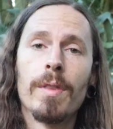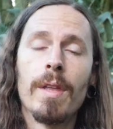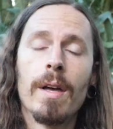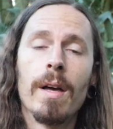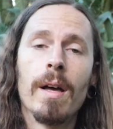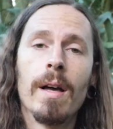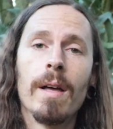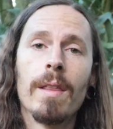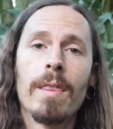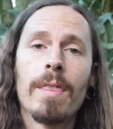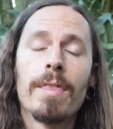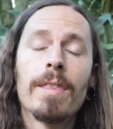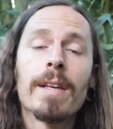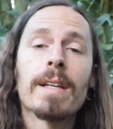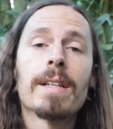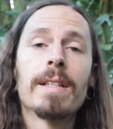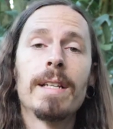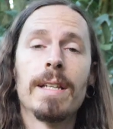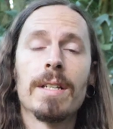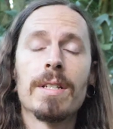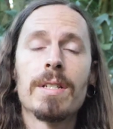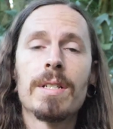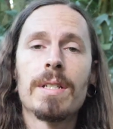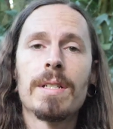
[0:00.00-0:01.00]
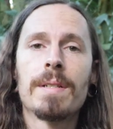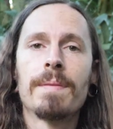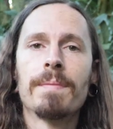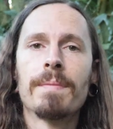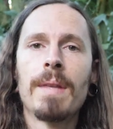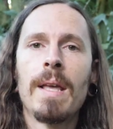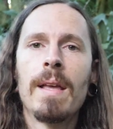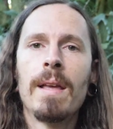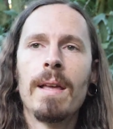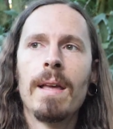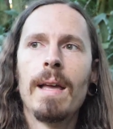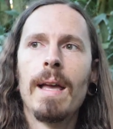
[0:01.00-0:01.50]
the thickness.
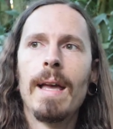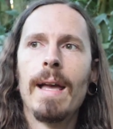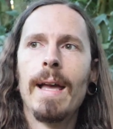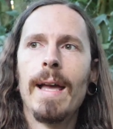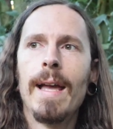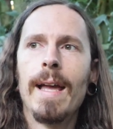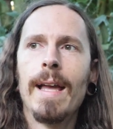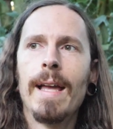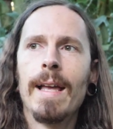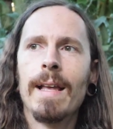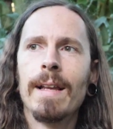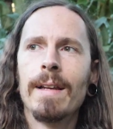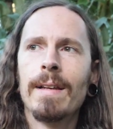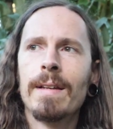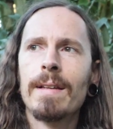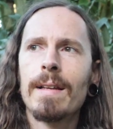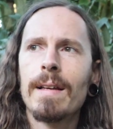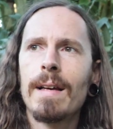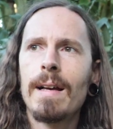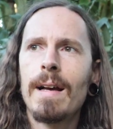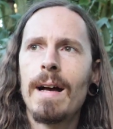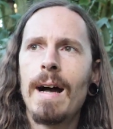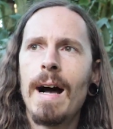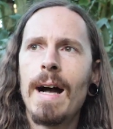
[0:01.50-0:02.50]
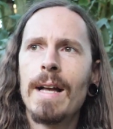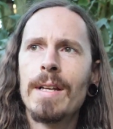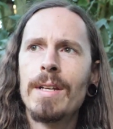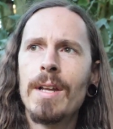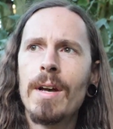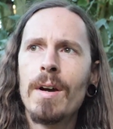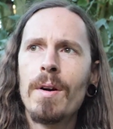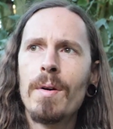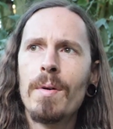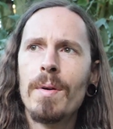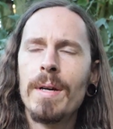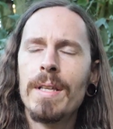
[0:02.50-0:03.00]
And I
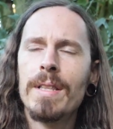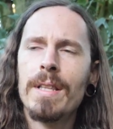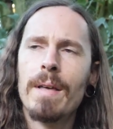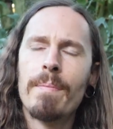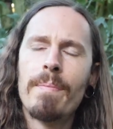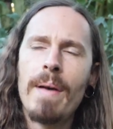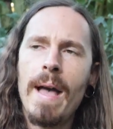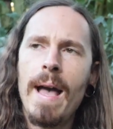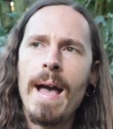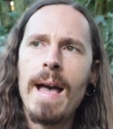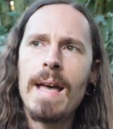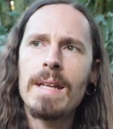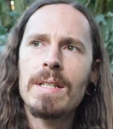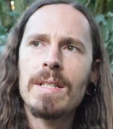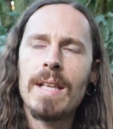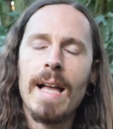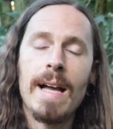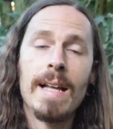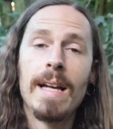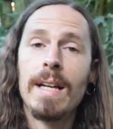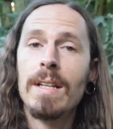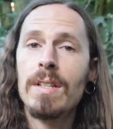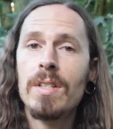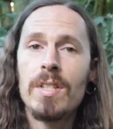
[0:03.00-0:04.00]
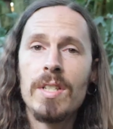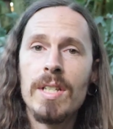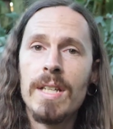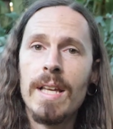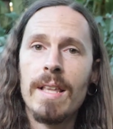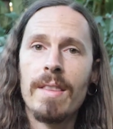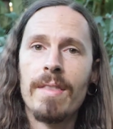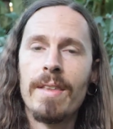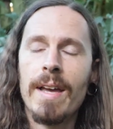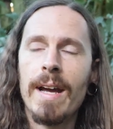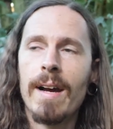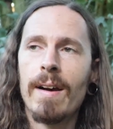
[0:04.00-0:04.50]
know in the past, I didn't see
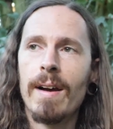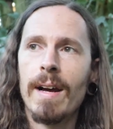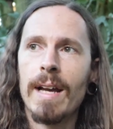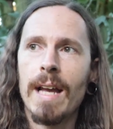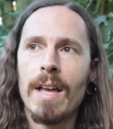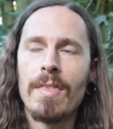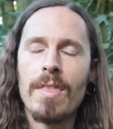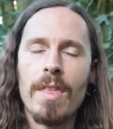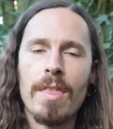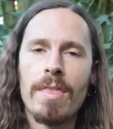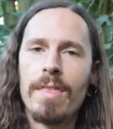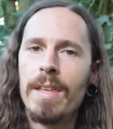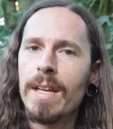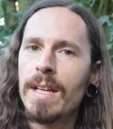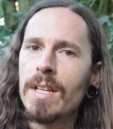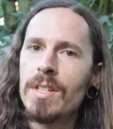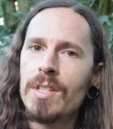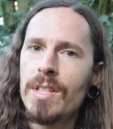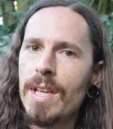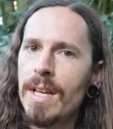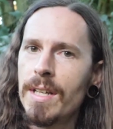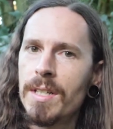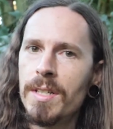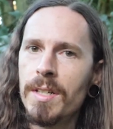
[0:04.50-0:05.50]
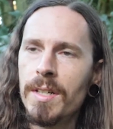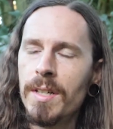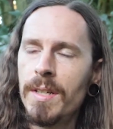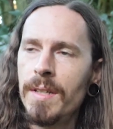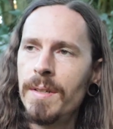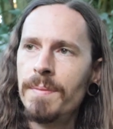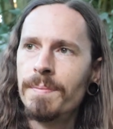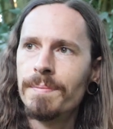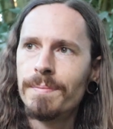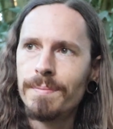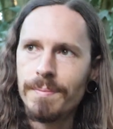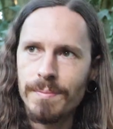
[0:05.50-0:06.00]
it there. I got the thickest I
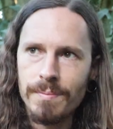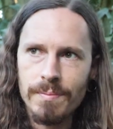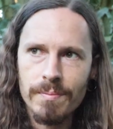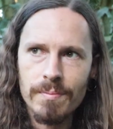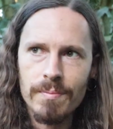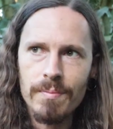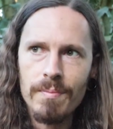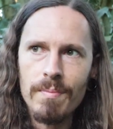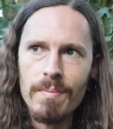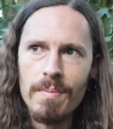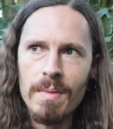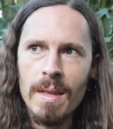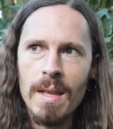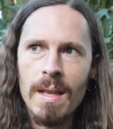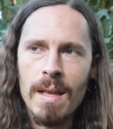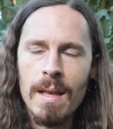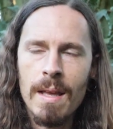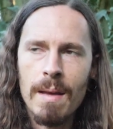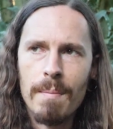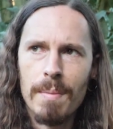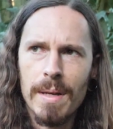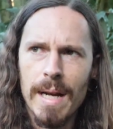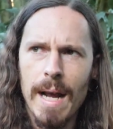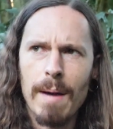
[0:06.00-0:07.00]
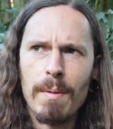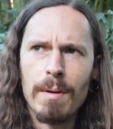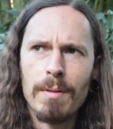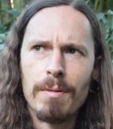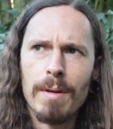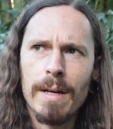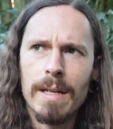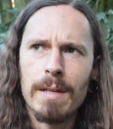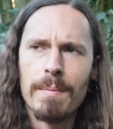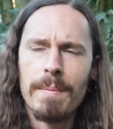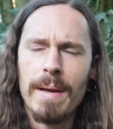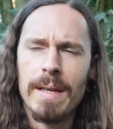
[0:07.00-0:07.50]
could. But I would
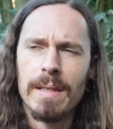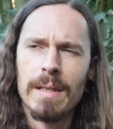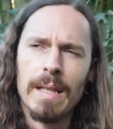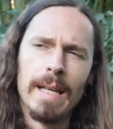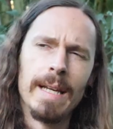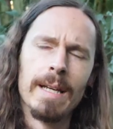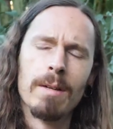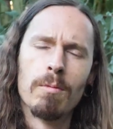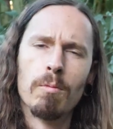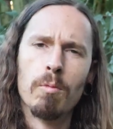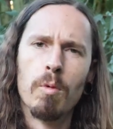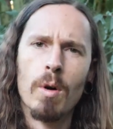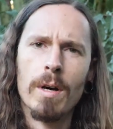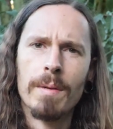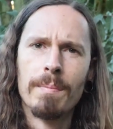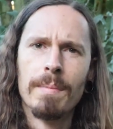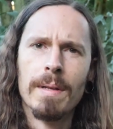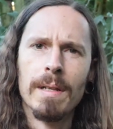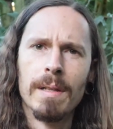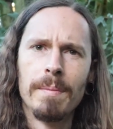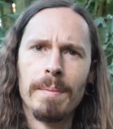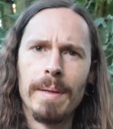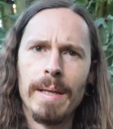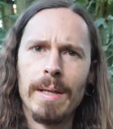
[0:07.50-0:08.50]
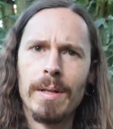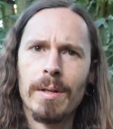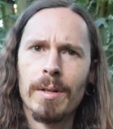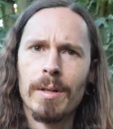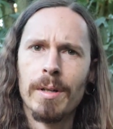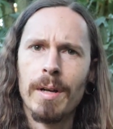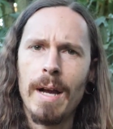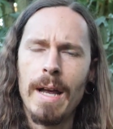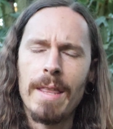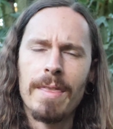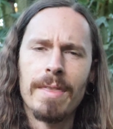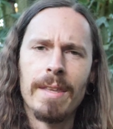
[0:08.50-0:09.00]
recommend like 1
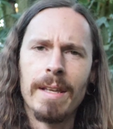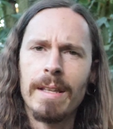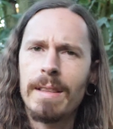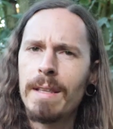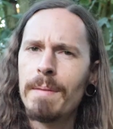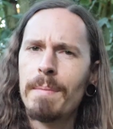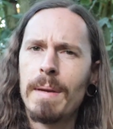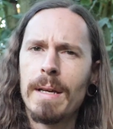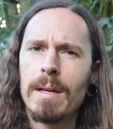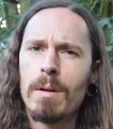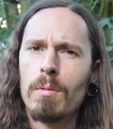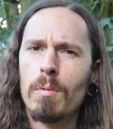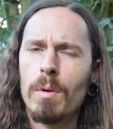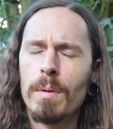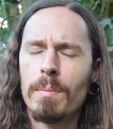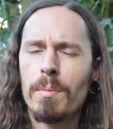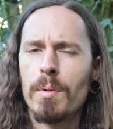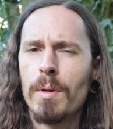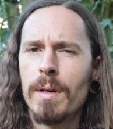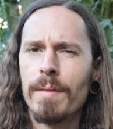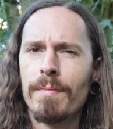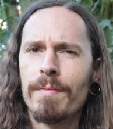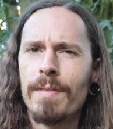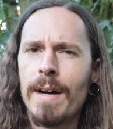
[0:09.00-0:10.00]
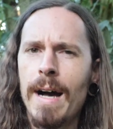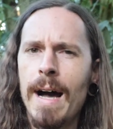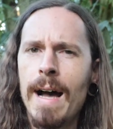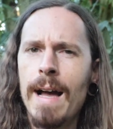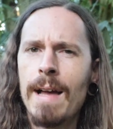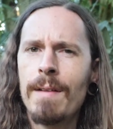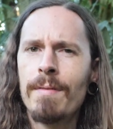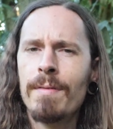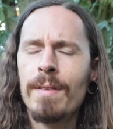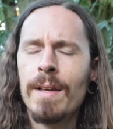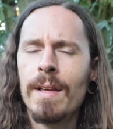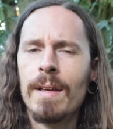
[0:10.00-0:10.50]
millimeter. I think they make a
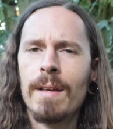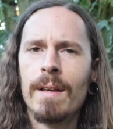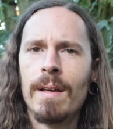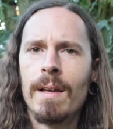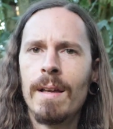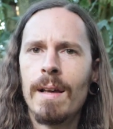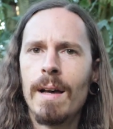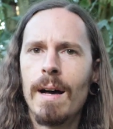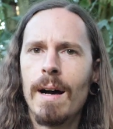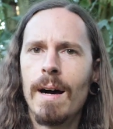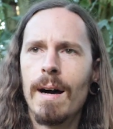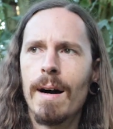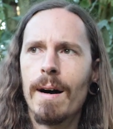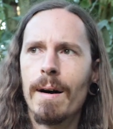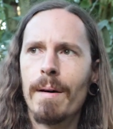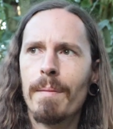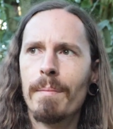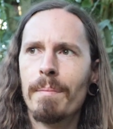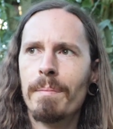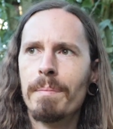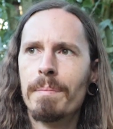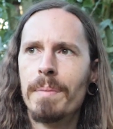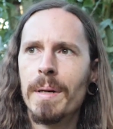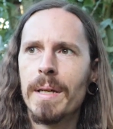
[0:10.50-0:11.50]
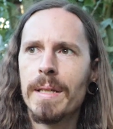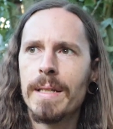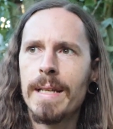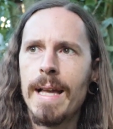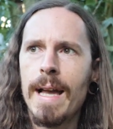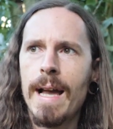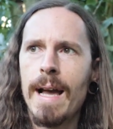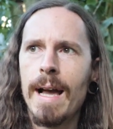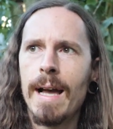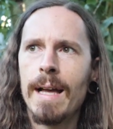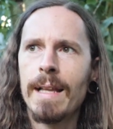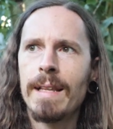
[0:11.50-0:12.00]
1.5. But
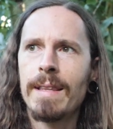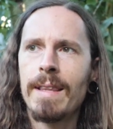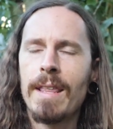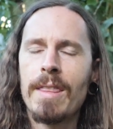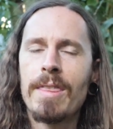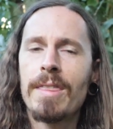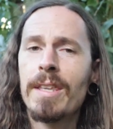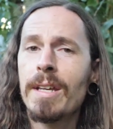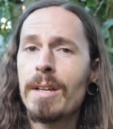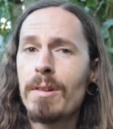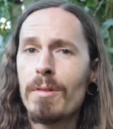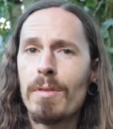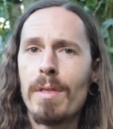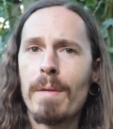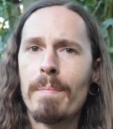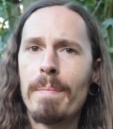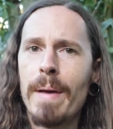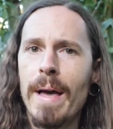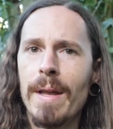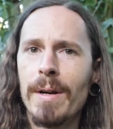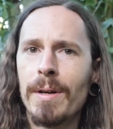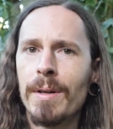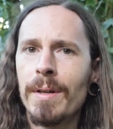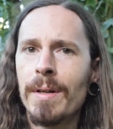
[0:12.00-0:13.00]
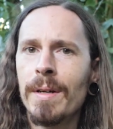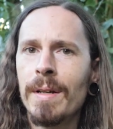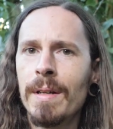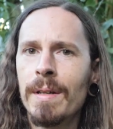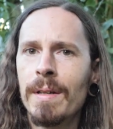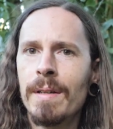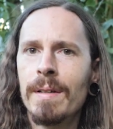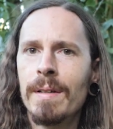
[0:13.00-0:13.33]
yeah, the thicker the better.